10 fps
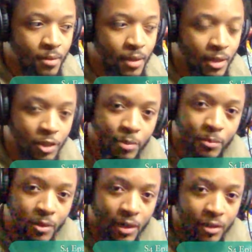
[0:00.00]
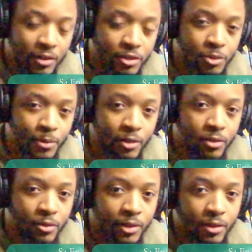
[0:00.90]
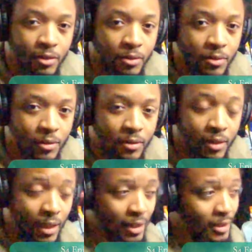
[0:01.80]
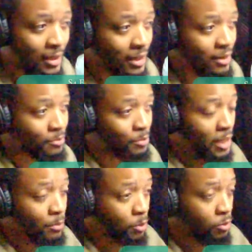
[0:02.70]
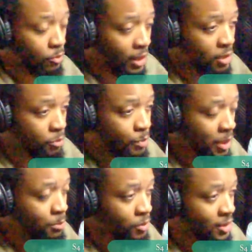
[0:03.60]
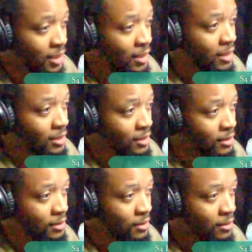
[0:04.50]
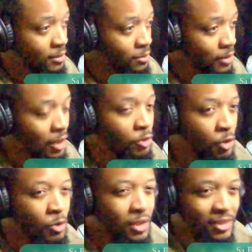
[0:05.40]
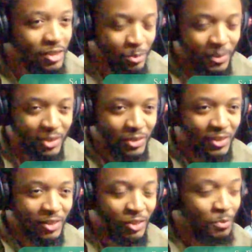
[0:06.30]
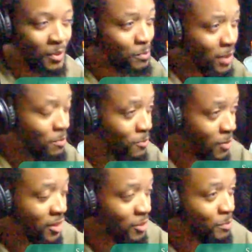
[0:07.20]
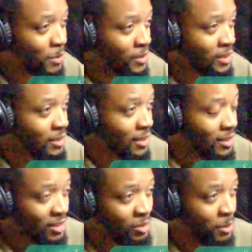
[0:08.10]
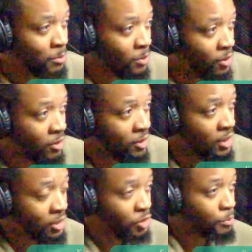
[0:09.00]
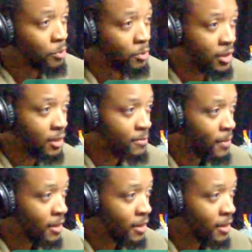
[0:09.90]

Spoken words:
And these people out here spitting on their oath. And then regular people see this. They don't know that they're spitting on their oath, but regular people see that these people are supporting,